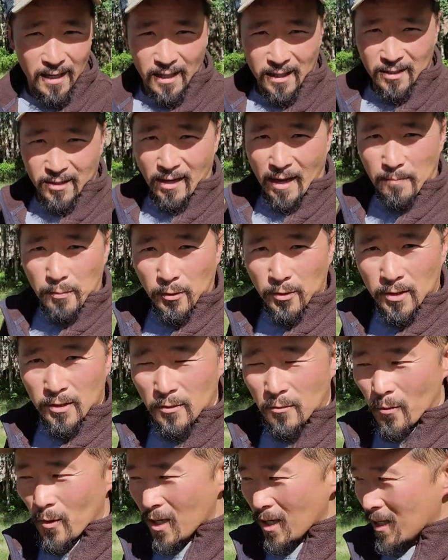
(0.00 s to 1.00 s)
So I pulled
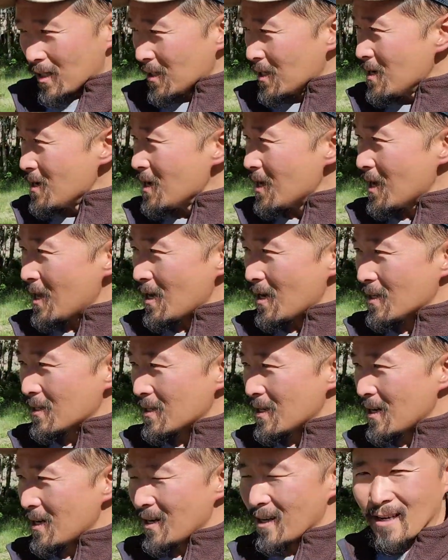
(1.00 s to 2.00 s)
into one
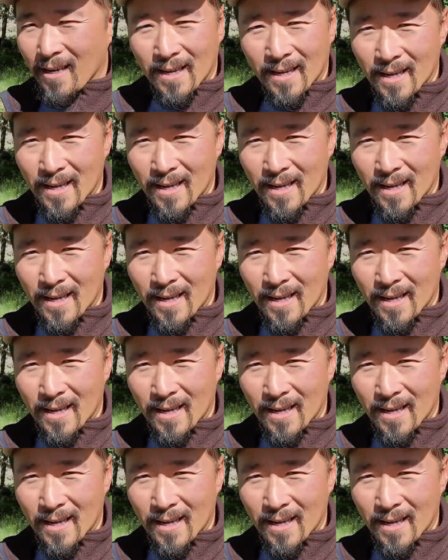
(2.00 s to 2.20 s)
and uh,